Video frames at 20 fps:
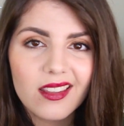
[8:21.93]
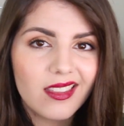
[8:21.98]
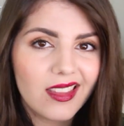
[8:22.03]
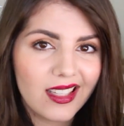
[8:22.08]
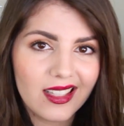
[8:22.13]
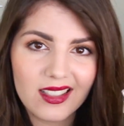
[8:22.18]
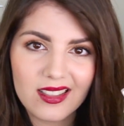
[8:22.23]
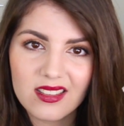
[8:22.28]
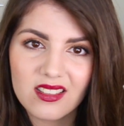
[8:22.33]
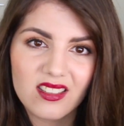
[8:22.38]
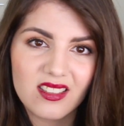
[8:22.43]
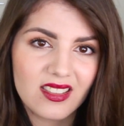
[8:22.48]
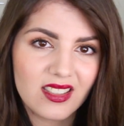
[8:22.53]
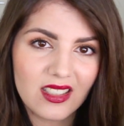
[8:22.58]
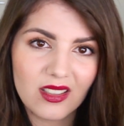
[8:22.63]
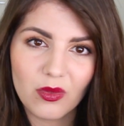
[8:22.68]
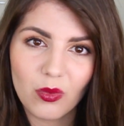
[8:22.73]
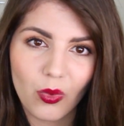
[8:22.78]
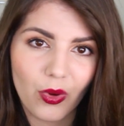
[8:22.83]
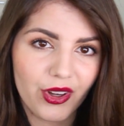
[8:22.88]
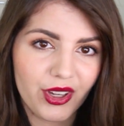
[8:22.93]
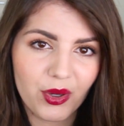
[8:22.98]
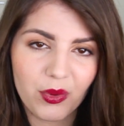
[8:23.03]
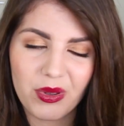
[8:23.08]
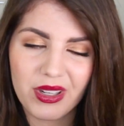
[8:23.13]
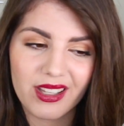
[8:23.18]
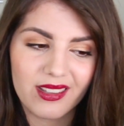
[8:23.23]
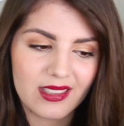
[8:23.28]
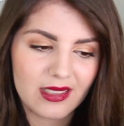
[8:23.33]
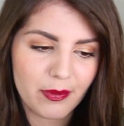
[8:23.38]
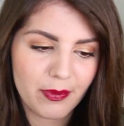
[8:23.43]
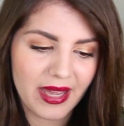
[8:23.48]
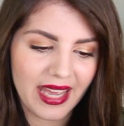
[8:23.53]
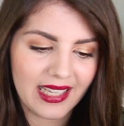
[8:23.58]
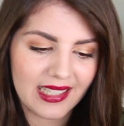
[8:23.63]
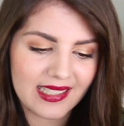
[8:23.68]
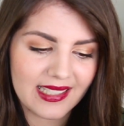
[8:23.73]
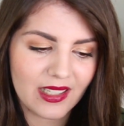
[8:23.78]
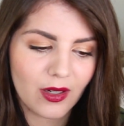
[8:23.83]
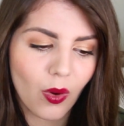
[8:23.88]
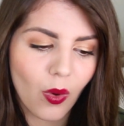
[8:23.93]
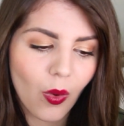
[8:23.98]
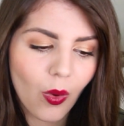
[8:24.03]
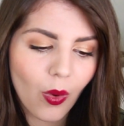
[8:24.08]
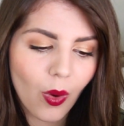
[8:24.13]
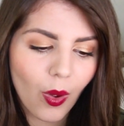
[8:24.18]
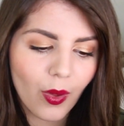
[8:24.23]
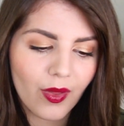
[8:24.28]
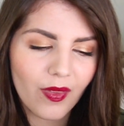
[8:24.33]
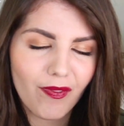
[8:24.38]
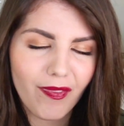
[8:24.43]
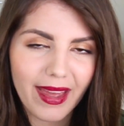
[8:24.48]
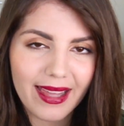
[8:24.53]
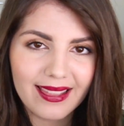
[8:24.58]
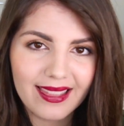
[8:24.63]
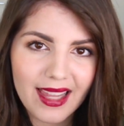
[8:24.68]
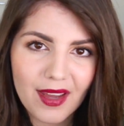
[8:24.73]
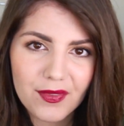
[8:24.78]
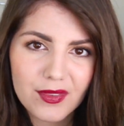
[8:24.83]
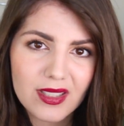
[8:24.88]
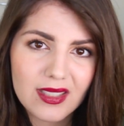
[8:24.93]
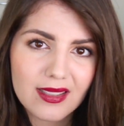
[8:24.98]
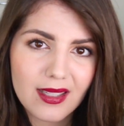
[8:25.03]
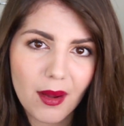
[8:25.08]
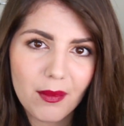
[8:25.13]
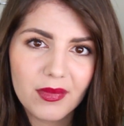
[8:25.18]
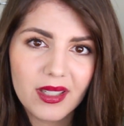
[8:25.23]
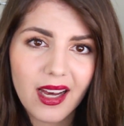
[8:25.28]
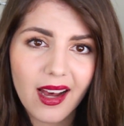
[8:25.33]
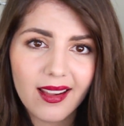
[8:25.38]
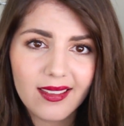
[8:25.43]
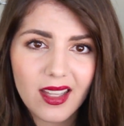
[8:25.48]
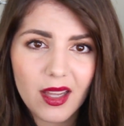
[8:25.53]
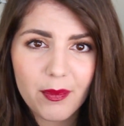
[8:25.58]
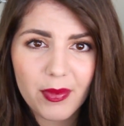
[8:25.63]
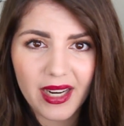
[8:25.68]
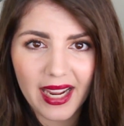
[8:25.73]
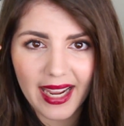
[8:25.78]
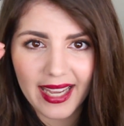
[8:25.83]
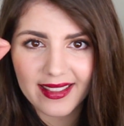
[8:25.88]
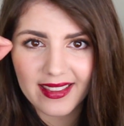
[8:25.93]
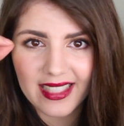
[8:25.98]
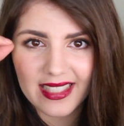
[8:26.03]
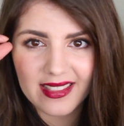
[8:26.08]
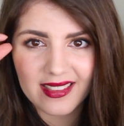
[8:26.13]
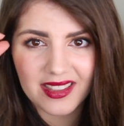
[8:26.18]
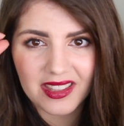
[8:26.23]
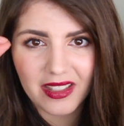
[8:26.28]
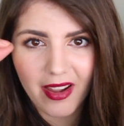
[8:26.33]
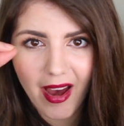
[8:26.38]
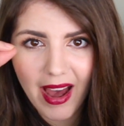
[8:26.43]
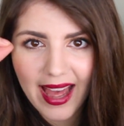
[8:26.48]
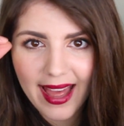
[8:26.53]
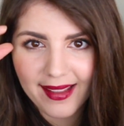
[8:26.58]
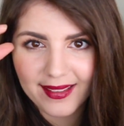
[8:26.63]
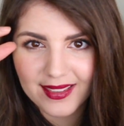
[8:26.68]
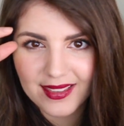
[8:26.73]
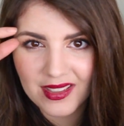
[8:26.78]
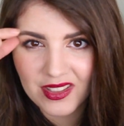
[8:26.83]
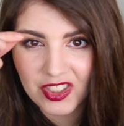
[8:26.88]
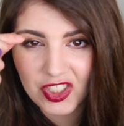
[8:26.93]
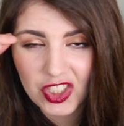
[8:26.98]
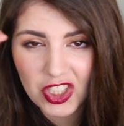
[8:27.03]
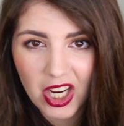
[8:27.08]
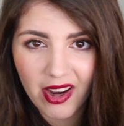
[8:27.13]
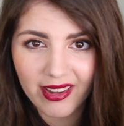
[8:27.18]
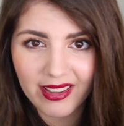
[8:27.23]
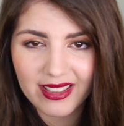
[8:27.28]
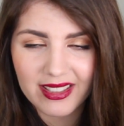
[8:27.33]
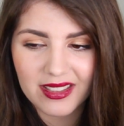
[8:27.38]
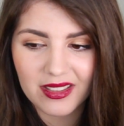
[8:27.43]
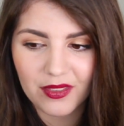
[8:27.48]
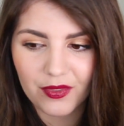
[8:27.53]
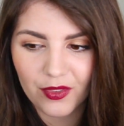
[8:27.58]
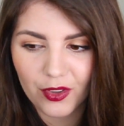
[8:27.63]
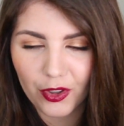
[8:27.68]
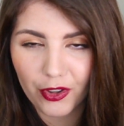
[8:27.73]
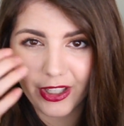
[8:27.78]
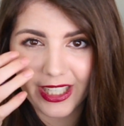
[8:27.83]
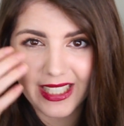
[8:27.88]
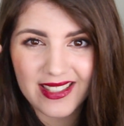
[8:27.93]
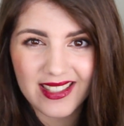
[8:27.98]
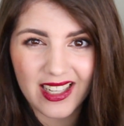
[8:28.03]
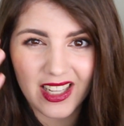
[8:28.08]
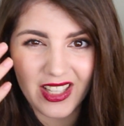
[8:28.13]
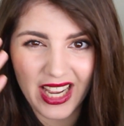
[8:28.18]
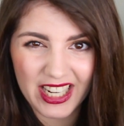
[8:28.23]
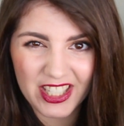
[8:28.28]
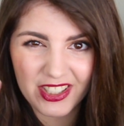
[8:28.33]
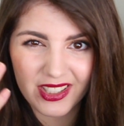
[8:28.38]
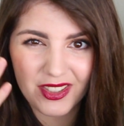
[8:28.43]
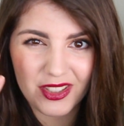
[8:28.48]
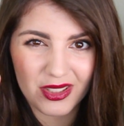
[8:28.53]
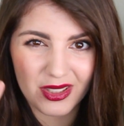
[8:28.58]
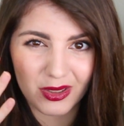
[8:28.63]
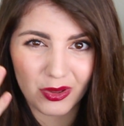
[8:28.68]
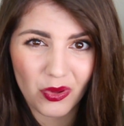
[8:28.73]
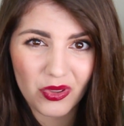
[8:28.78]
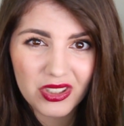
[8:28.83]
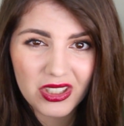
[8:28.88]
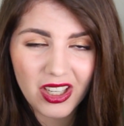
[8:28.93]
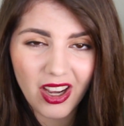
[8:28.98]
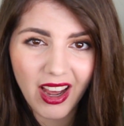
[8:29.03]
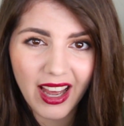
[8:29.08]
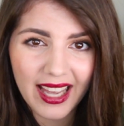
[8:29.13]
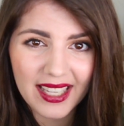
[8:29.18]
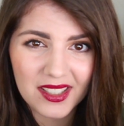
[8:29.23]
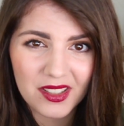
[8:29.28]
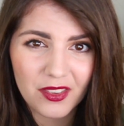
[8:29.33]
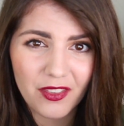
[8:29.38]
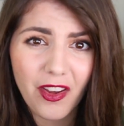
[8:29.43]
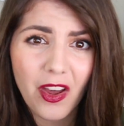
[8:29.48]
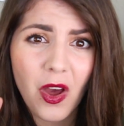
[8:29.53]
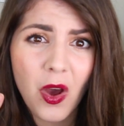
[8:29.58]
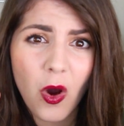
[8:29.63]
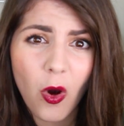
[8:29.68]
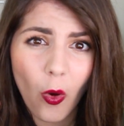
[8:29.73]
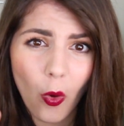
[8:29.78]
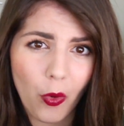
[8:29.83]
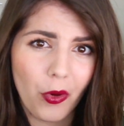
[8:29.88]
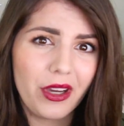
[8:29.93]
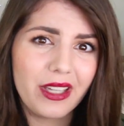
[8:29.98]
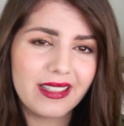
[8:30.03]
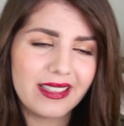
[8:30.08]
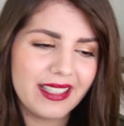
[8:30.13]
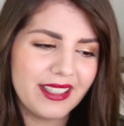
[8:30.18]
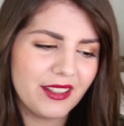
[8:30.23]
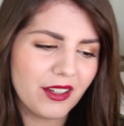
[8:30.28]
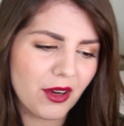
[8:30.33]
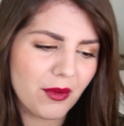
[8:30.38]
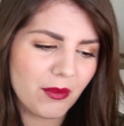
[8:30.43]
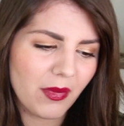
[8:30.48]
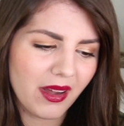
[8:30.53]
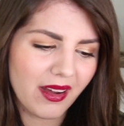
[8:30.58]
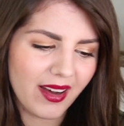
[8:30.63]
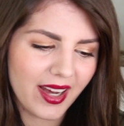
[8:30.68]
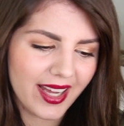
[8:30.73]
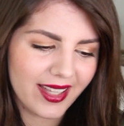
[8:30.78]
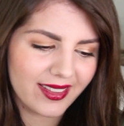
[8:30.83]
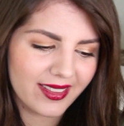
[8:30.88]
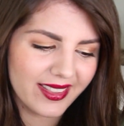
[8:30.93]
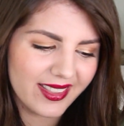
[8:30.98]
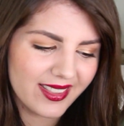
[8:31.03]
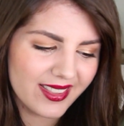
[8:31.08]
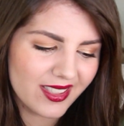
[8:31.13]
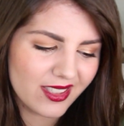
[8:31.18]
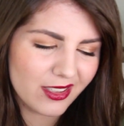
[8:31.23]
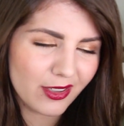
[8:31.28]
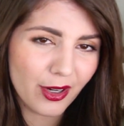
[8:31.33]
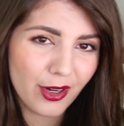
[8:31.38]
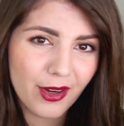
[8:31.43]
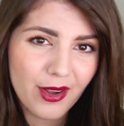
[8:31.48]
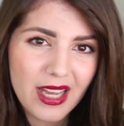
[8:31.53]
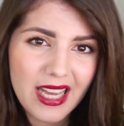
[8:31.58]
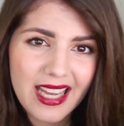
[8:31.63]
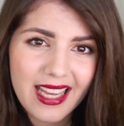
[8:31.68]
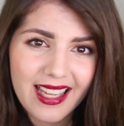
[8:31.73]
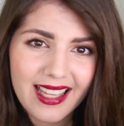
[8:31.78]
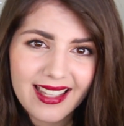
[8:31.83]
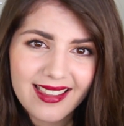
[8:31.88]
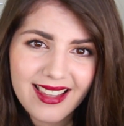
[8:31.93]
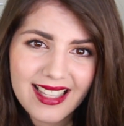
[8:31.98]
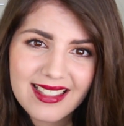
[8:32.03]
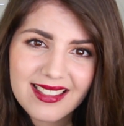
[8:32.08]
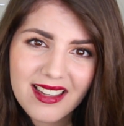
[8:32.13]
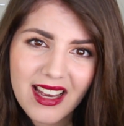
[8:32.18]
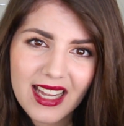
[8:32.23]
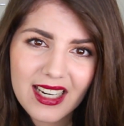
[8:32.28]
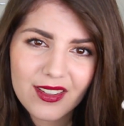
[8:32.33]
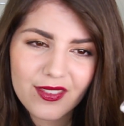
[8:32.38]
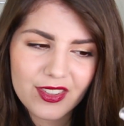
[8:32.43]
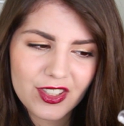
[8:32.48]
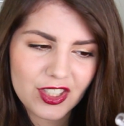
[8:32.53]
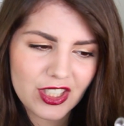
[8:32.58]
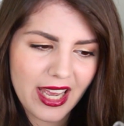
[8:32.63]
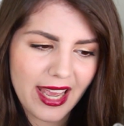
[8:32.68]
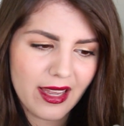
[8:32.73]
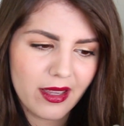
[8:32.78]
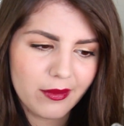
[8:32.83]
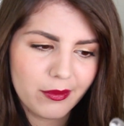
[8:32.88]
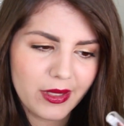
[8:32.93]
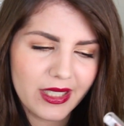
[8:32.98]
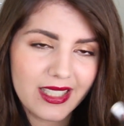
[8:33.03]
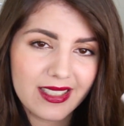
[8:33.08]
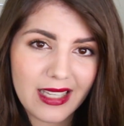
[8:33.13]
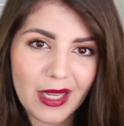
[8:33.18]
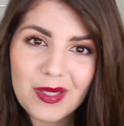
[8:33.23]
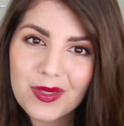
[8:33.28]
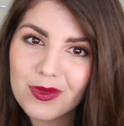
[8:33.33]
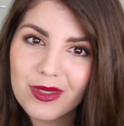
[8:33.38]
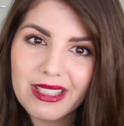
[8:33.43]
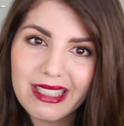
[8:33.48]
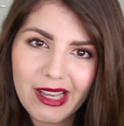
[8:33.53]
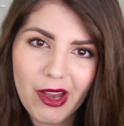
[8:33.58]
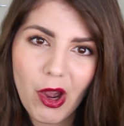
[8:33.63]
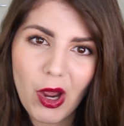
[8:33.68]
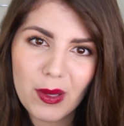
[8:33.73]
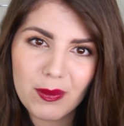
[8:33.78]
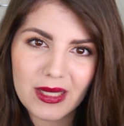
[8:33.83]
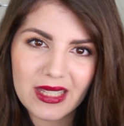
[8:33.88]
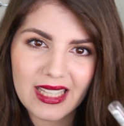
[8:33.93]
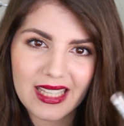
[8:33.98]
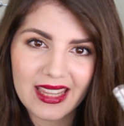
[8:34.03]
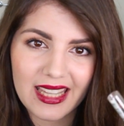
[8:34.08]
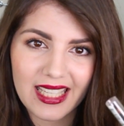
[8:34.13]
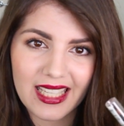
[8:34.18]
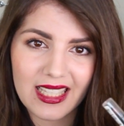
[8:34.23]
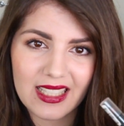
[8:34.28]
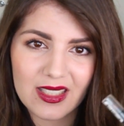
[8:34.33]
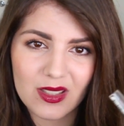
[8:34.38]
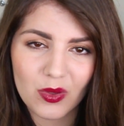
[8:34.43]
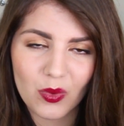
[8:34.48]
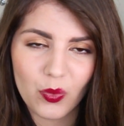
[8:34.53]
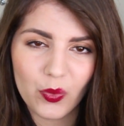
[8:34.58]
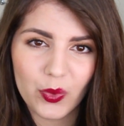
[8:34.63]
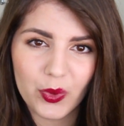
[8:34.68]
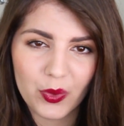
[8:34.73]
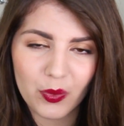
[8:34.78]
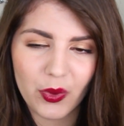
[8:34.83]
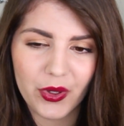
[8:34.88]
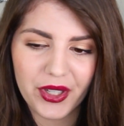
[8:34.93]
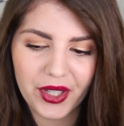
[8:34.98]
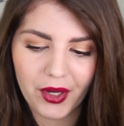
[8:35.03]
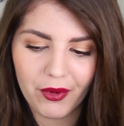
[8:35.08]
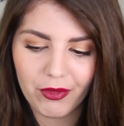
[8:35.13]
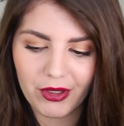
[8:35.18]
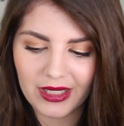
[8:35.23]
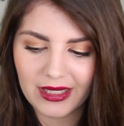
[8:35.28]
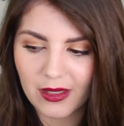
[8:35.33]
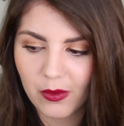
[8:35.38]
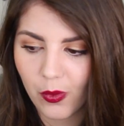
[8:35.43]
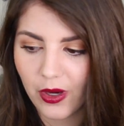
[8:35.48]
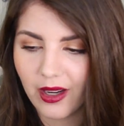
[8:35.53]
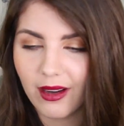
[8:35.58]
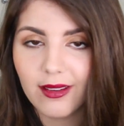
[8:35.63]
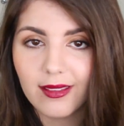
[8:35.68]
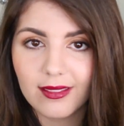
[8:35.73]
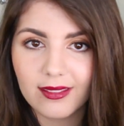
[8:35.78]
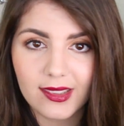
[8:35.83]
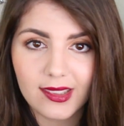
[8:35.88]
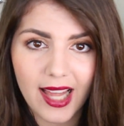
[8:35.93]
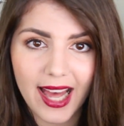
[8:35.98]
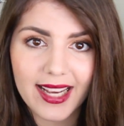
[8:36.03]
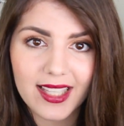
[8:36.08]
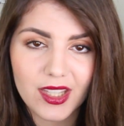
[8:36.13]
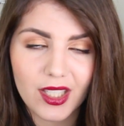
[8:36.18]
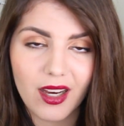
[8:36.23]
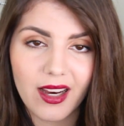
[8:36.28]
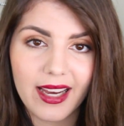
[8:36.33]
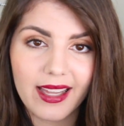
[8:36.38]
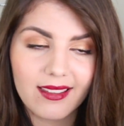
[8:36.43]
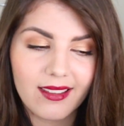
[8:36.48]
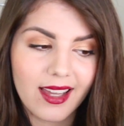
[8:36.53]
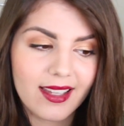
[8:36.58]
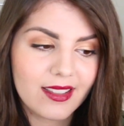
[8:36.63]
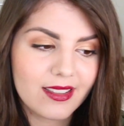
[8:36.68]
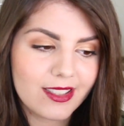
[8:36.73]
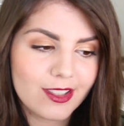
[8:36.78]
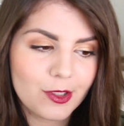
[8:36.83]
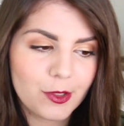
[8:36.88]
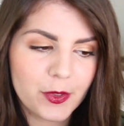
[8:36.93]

These didn't work well as a base at all. They left some colour, but I had these lines and chunks of crease and it actually just looked kind of oily on my eyelids. So that's kind of a shame because I was really hoping that these would work really well like the eyeliners